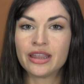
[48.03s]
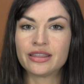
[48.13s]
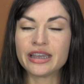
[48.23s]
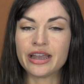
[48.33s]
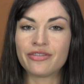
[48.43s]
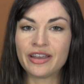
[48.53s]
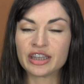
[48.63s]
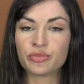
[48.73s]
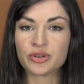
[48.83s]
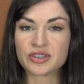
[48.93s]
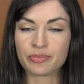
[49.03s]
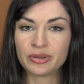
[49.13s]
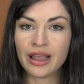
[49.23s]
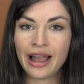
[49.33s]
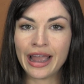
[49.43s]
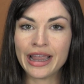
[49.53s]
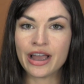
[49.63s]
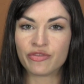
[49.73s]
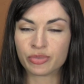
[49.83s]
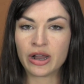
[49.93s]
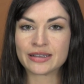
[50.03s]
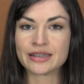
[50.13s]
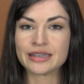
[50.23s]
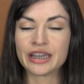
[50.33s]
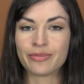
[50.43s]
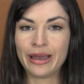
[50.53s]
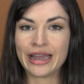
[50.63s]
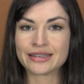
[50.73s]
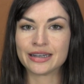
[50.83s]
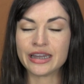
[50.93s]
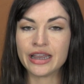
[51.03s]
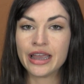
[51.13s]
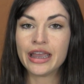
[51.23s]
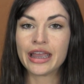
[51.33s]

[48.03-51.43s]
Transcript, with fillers: the available supply of processing capacity